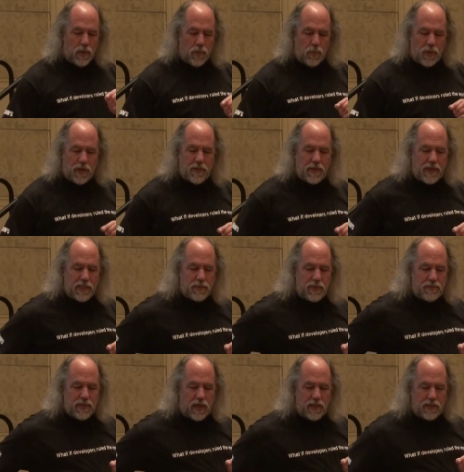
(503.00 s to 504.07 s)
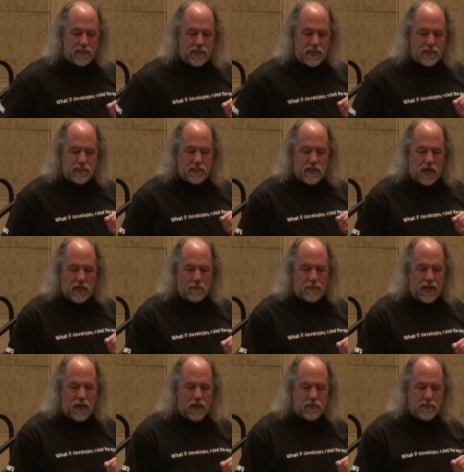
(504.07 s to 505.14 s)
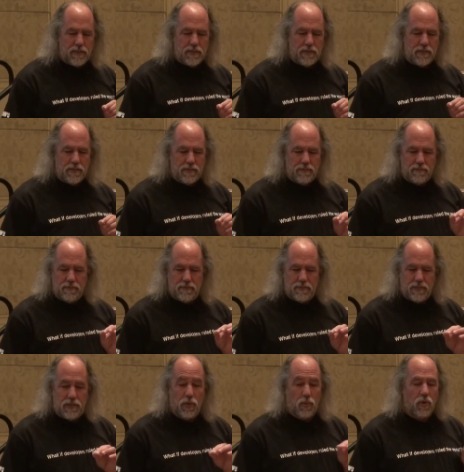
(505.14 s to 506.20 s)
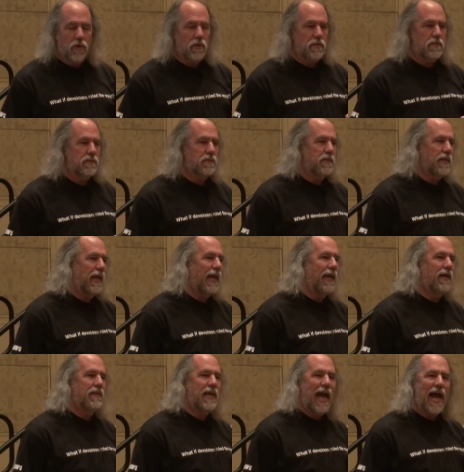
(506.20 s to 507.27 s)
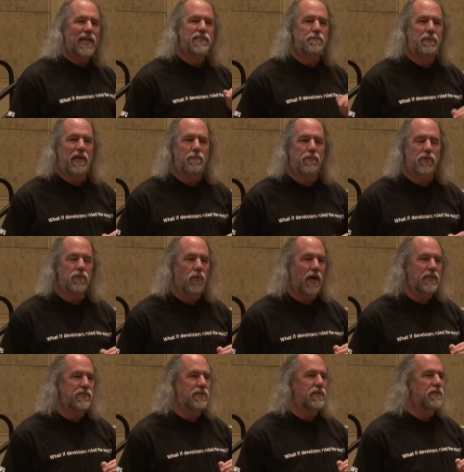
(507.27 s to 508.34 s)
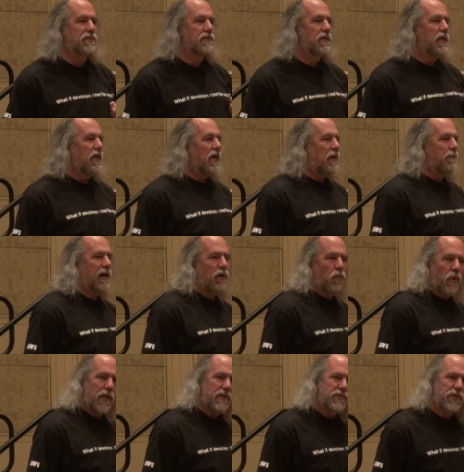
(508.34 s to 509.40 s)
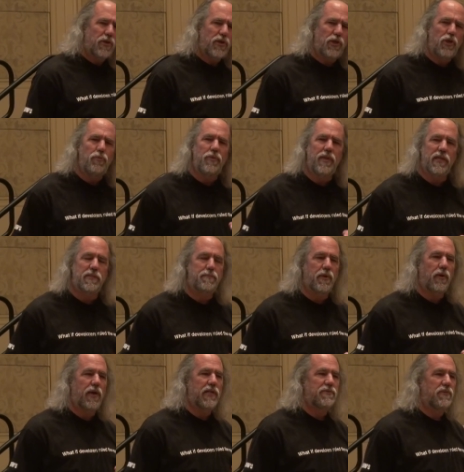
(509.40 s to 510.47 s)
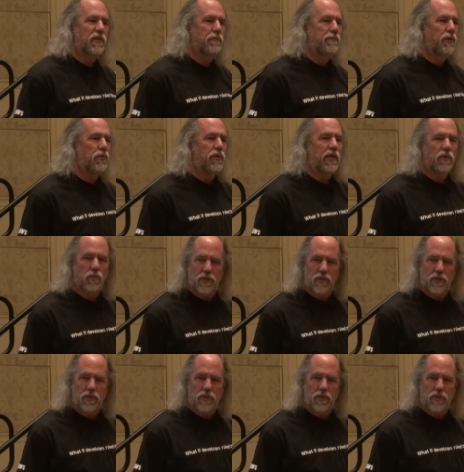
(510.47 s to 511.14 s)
One of the things we've done is gone about the world and asked people questions about what is your human experience for computing.